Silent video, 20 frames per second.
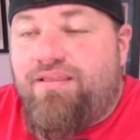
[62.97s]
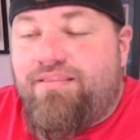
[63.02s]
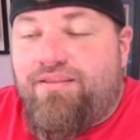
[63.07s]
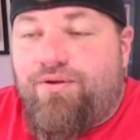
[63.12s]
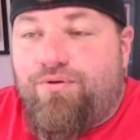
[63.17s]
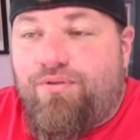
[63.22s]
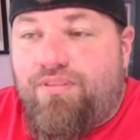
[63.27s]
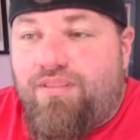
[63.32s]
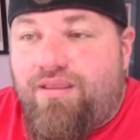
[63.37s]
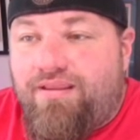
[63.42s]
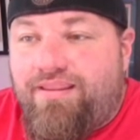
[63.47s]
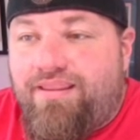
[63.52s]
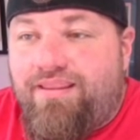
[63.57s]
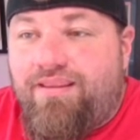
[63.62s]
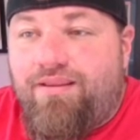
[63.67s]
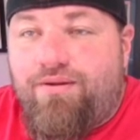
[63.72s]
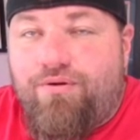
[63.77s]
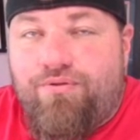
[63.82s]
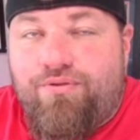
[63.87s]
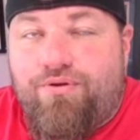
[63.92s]
They were
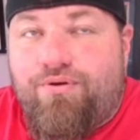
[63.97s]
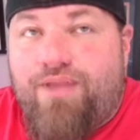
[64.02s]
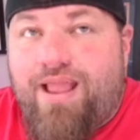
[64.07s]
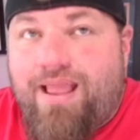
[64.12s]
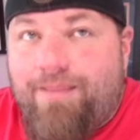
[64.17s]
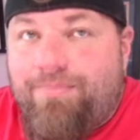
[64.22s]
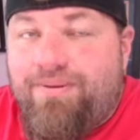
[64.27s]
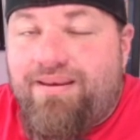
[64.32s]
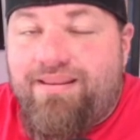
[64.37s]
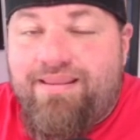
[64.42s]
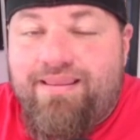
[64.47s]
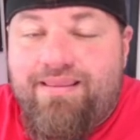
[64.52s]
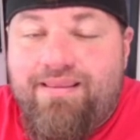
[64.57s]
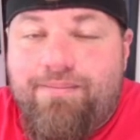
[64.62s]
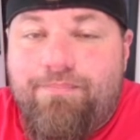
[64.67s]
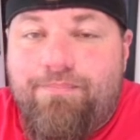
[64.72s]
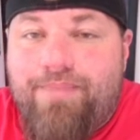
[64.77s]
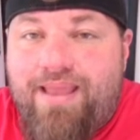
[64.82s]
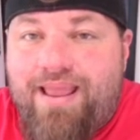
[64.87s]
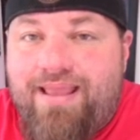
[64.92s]
lucky, or they're happy to get
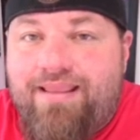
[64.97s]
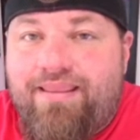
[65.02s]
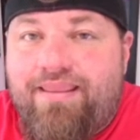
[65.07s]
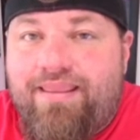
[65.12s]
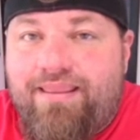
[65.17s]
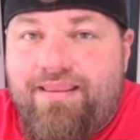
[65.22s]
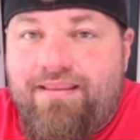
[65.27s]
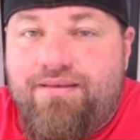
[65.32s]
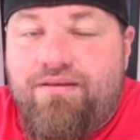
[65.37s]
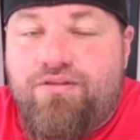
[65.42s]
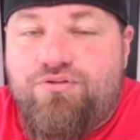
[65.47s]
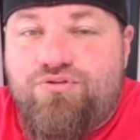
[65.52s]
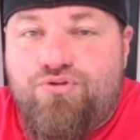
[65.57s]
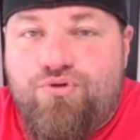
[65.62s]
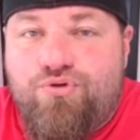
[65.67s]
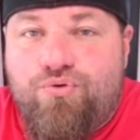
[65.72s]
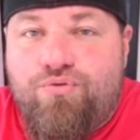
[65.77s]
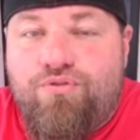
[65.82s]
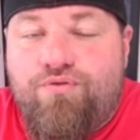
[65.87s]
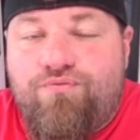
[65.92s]
him back
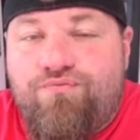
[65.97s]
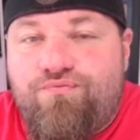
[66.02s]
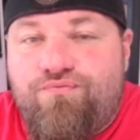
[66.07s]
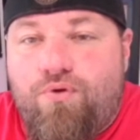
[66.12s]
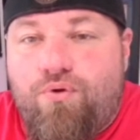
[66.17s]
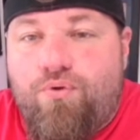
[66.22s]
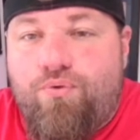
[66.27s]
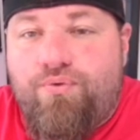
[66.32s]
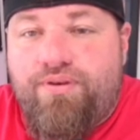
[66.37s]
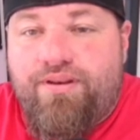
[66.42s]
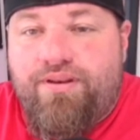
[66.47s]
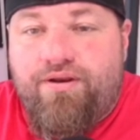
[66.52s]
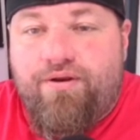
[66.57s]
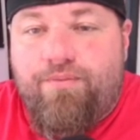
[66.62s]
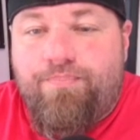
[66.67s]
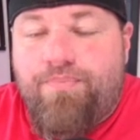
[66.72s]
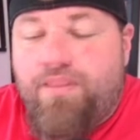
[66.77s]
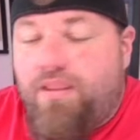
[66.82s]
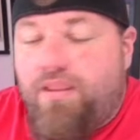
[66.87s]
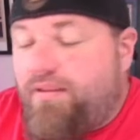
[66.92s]
into the fold
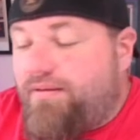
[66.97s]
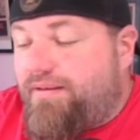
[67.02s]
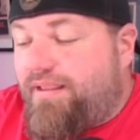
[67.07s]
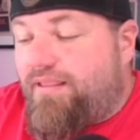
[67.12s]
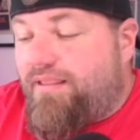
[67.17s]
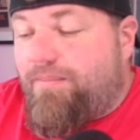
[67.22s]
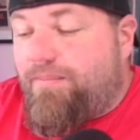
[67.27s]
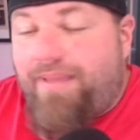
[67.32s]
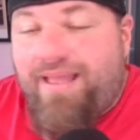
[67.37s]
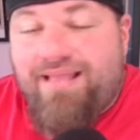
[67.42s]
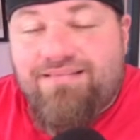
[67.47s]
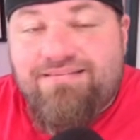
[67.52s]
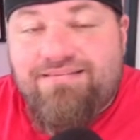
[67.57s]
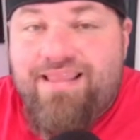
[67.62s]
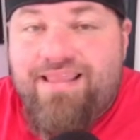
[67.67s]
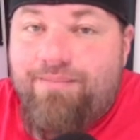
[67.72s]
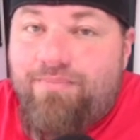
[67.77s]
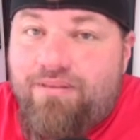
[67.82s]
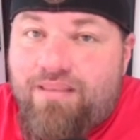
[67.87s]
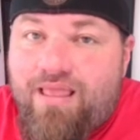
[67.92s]
here. Now, the bats
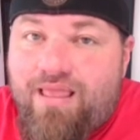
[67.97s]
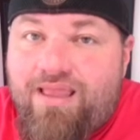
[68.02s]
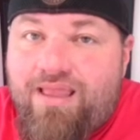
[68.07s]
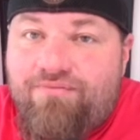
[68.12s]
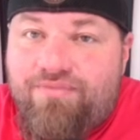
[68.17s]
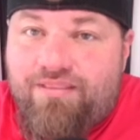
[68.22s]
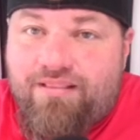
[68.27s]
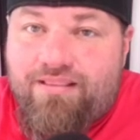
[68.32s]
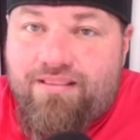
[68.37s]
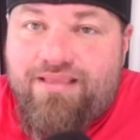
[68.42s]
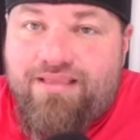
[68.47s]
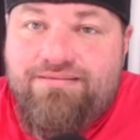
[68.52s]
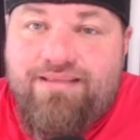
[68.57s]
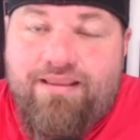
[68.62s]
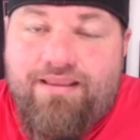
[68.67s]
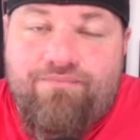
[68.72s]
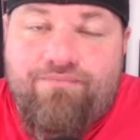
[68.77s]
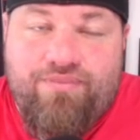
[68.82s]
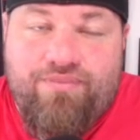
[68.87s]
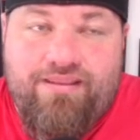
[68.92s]
came alive in the last
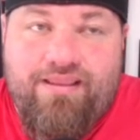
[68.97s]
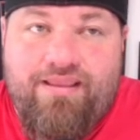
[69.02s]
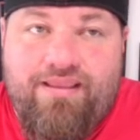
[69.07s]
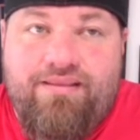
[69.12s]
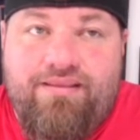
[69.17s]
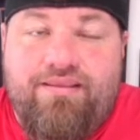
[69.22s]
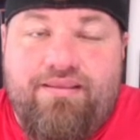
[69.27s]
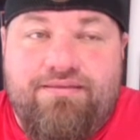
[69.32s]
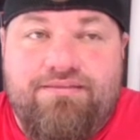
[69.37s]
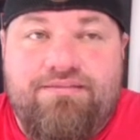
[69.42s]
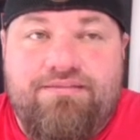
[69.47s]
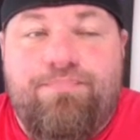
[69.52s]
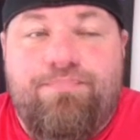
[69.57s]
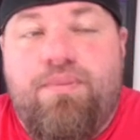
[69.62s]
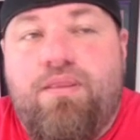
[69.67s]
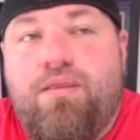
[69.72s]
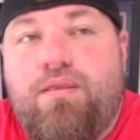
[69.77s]
game for the Yankees.